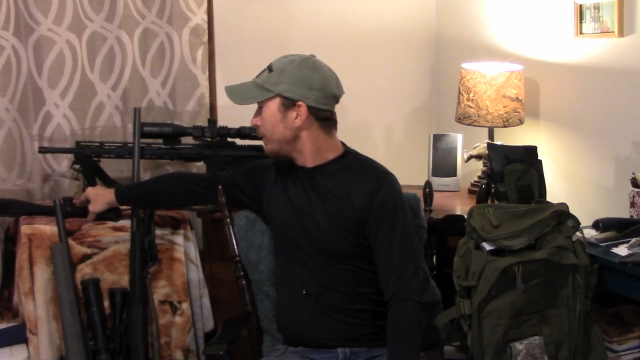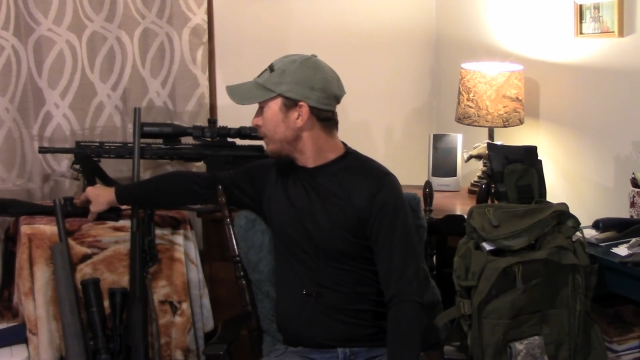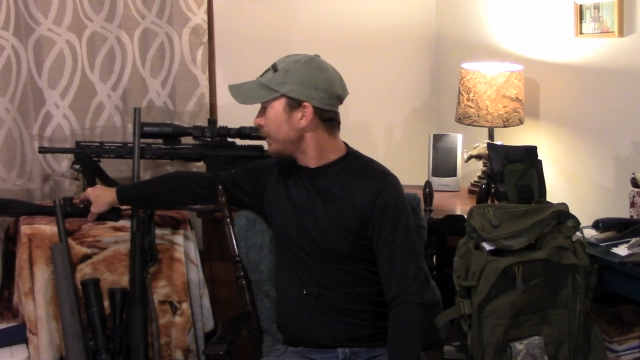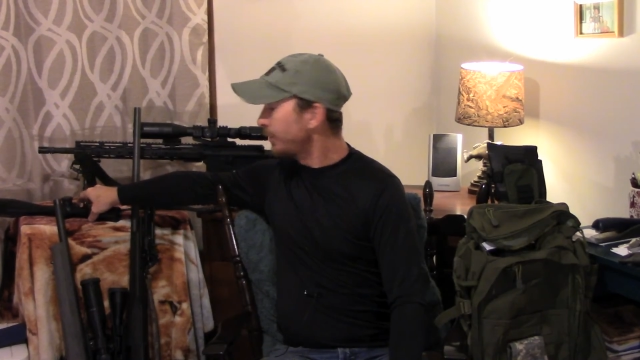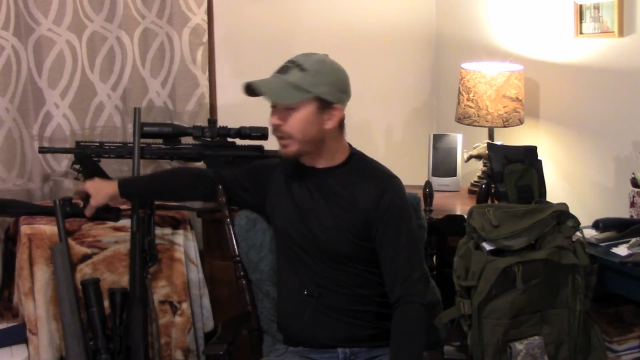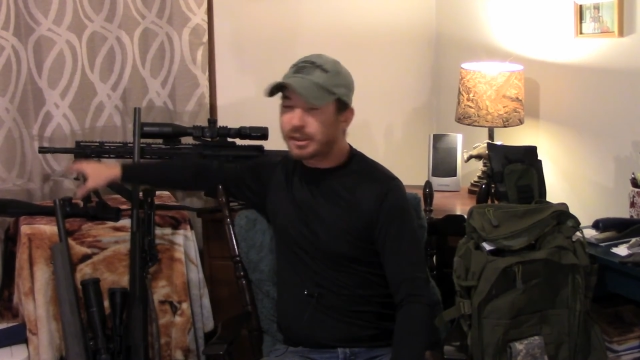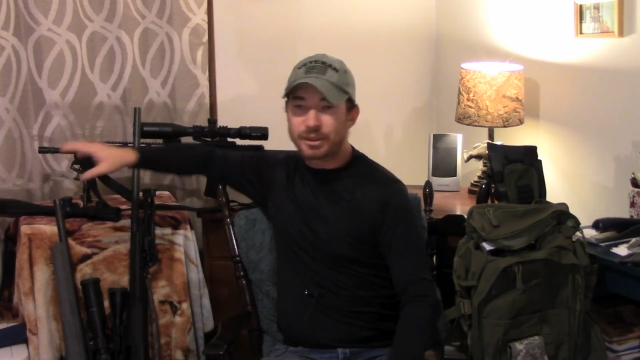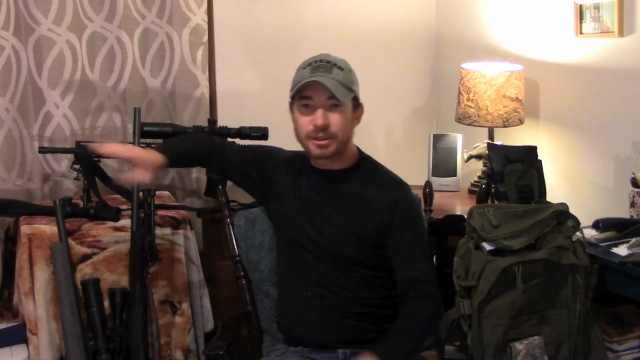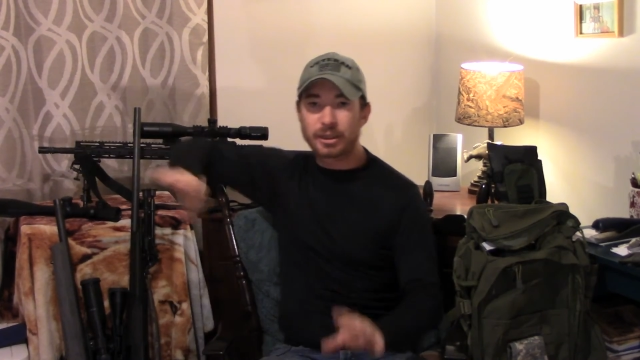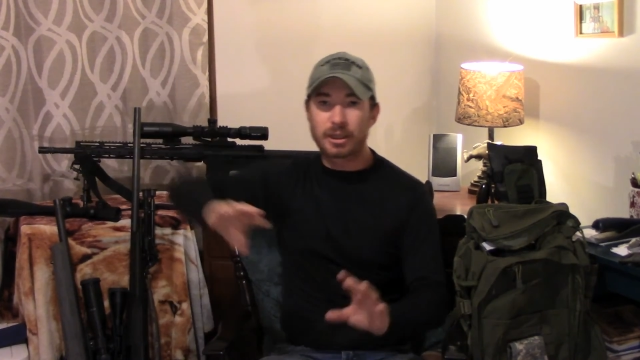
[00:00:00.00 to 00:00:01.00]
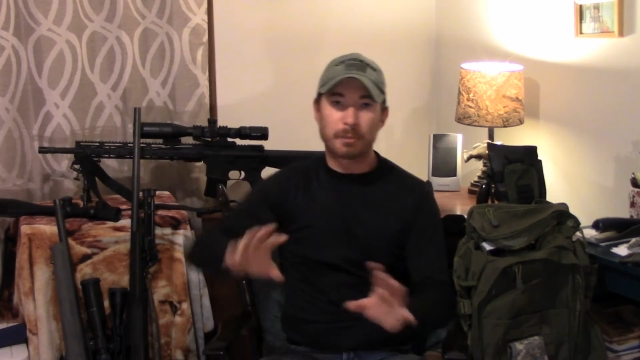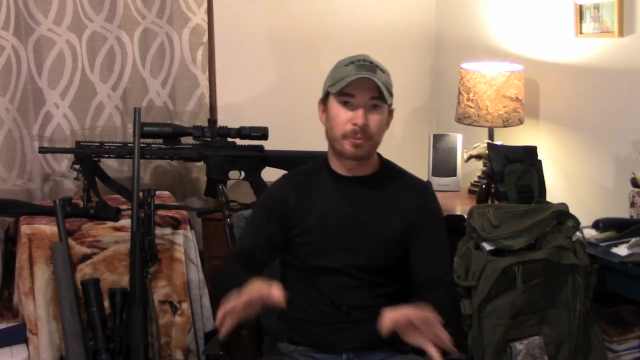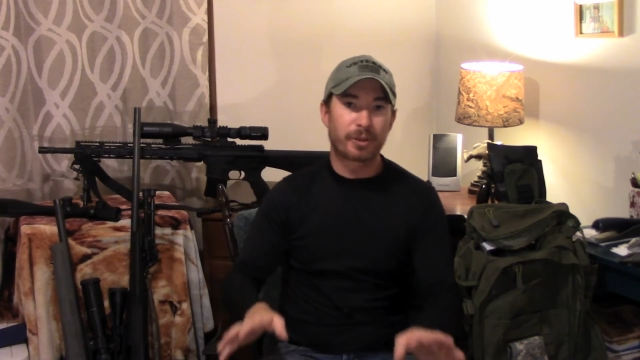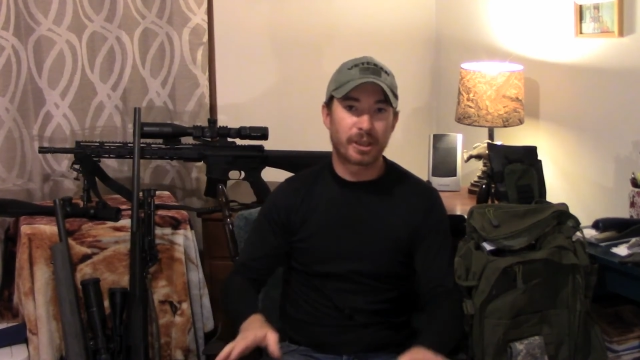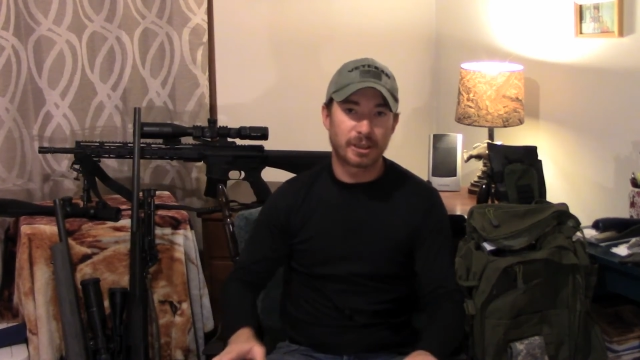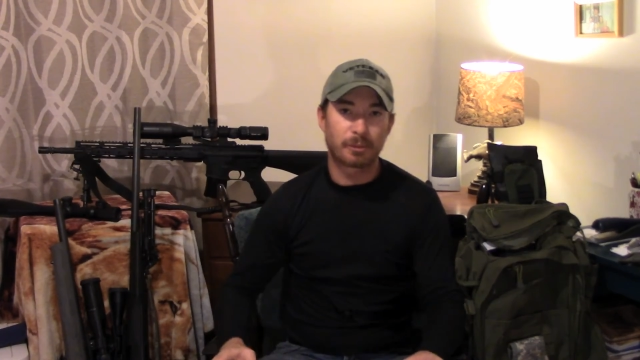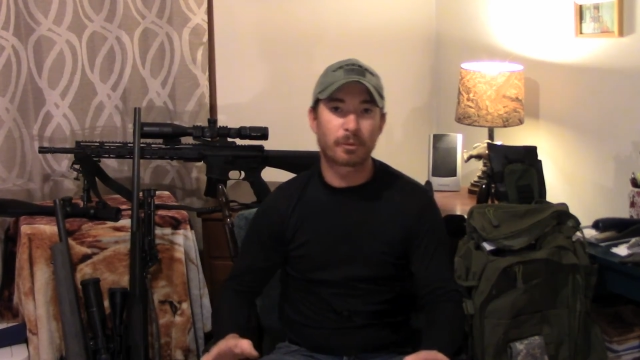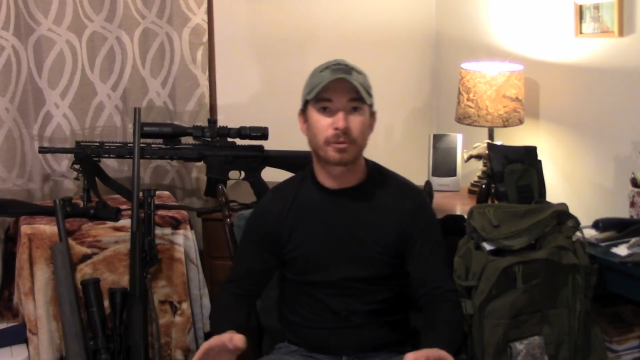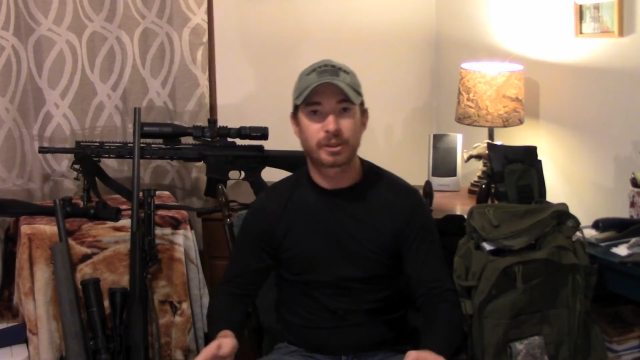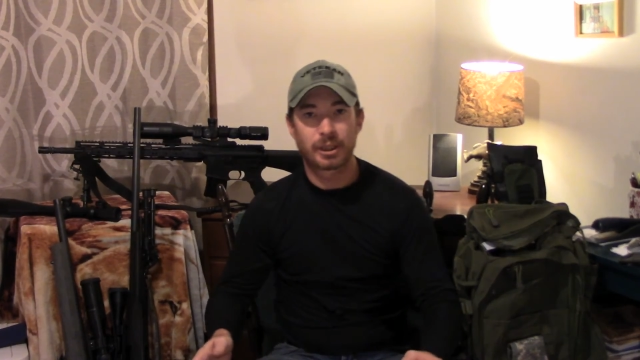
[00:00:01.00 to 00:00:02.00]
So that's just a couple things that we're
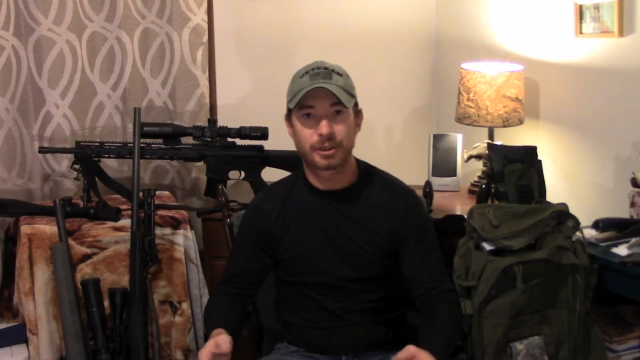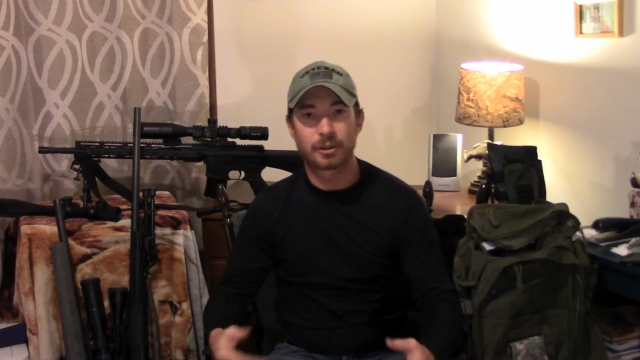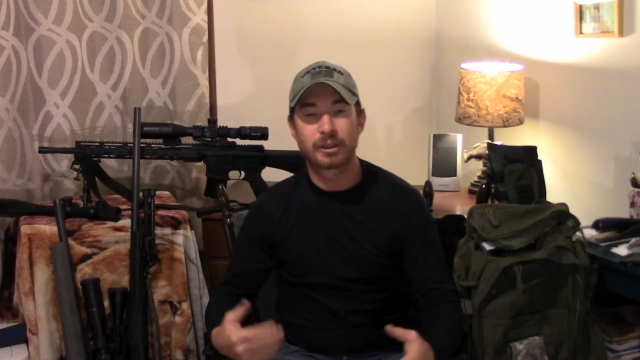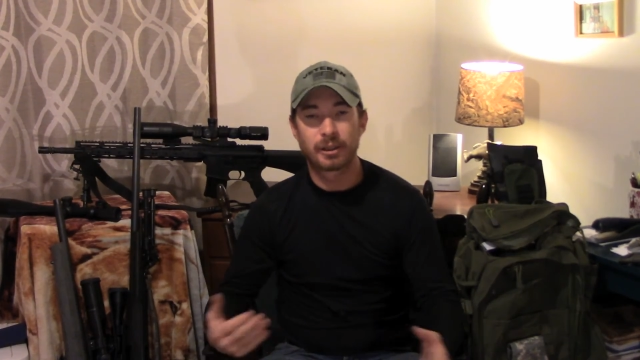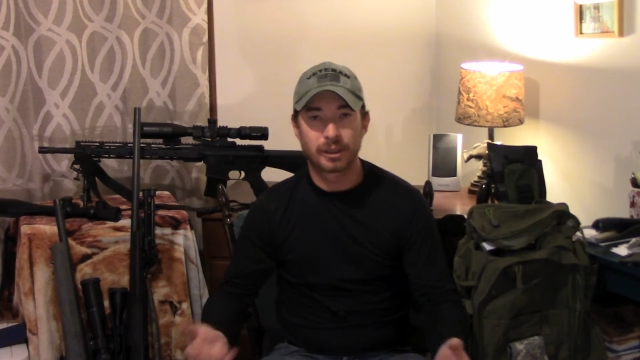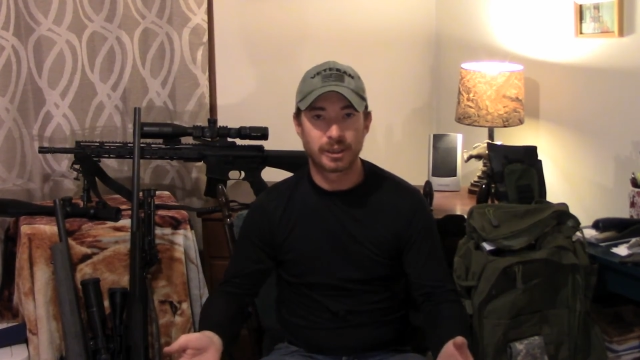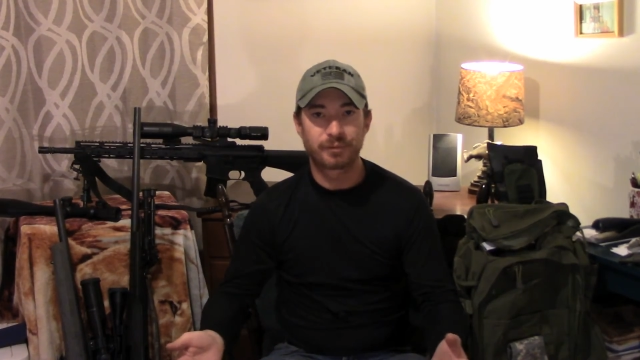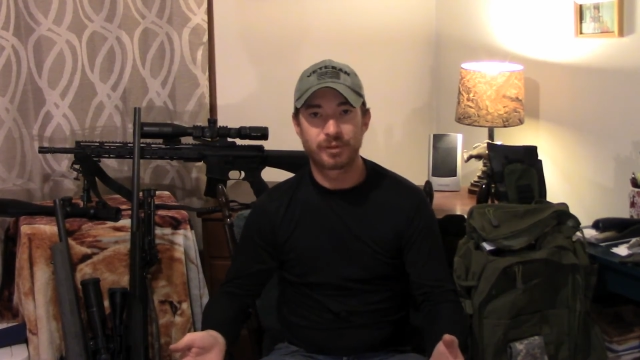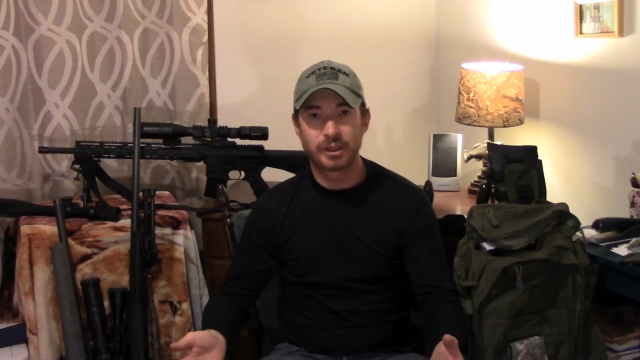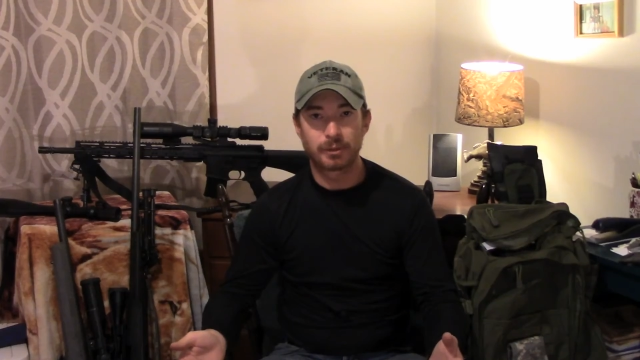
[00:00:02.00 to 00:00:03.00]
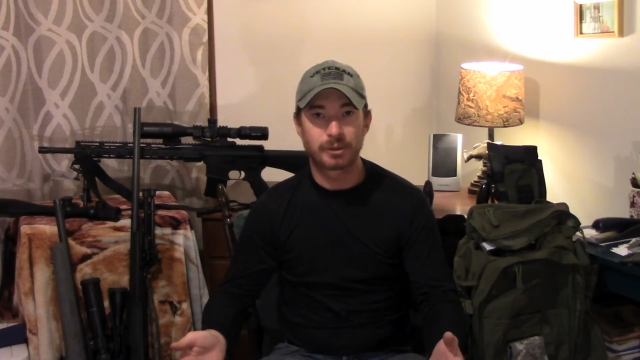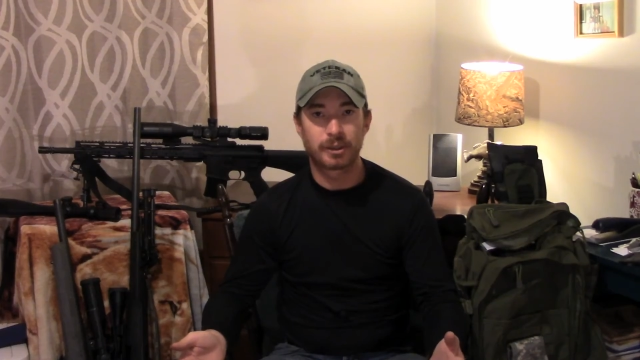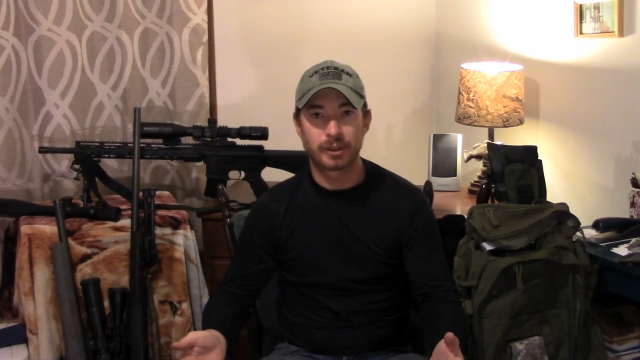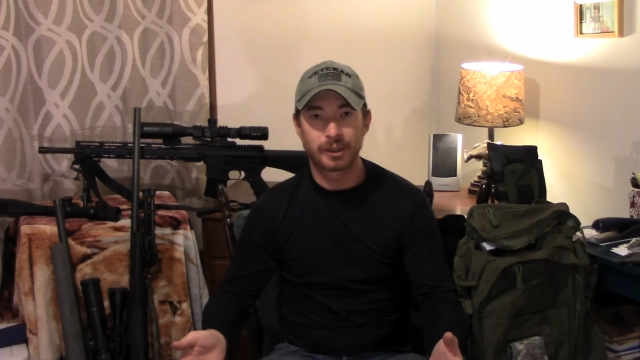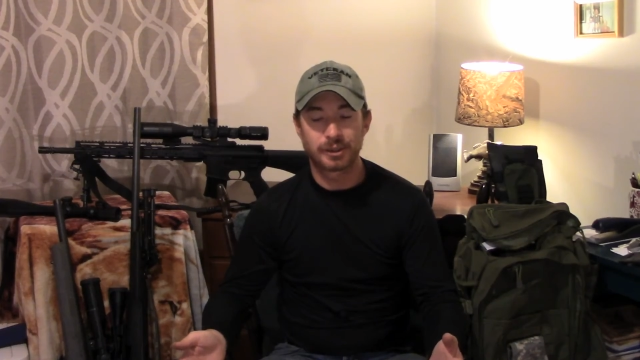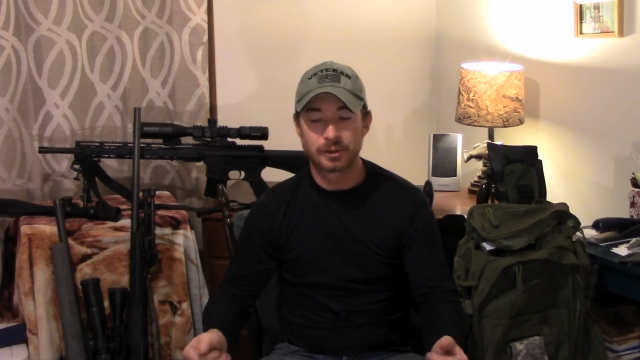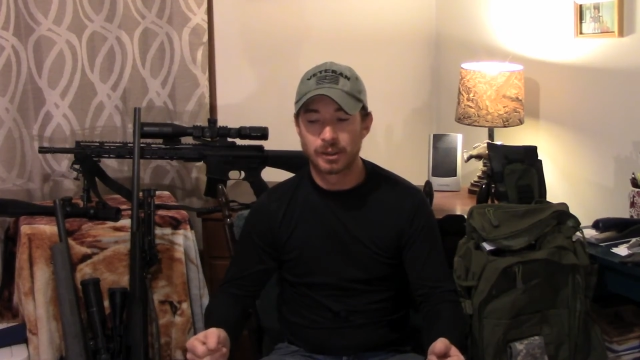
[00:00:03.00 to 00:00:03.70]
going to touch on during this video series.